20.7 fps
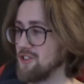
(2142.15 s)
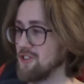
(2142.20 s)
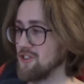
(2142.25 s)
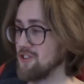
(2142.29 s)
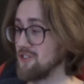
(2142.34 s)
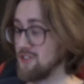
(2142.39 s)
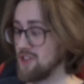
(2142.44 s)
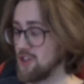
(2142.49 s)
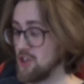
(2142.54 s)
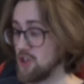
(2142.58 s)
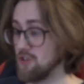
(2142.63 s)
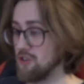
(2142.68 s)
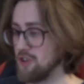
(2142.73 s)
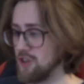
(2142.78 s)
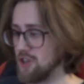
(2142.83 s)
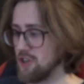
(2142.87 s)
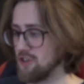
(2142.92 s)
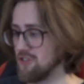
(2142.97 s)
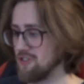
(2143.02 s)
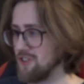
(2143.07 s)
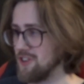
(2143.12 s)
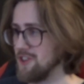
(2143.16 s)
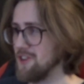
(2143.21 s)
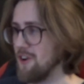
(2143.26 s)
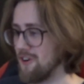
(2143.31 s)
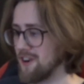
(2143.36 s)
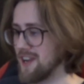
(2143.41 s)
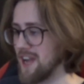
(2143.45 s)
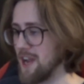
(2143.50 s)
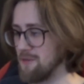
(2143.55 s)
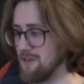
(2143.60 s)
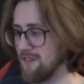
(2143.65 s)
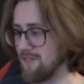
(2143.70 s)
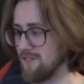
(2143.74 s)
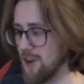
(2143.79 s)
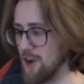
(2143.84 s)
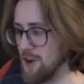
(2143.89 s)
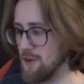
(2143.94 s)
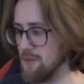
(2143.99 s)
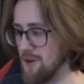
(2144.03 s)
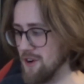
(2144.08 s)
just not get with
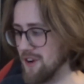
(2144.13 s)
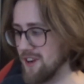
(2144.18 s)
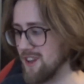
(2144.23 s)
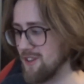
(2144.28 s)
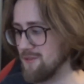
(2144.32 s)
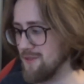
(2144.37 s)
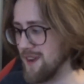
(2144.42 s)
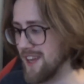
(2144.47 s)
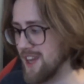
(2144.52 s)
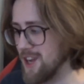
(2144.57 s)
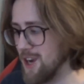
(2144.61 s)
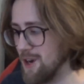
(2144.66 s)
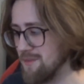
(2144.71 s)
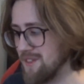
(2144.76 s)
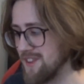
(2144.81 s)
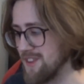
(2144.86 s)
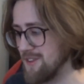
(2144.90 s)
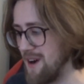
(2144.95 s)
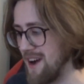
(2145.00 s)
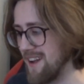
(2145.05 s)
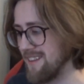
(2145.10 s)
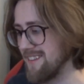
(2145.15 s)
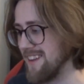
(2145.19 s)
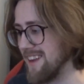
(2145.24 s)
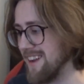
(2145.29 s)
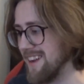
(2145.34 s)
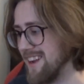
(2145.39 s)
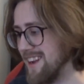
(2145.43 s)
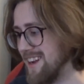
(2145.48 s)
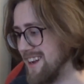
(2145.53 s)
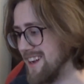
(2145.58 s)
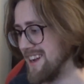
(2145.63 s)
co-workers when it comes to acting.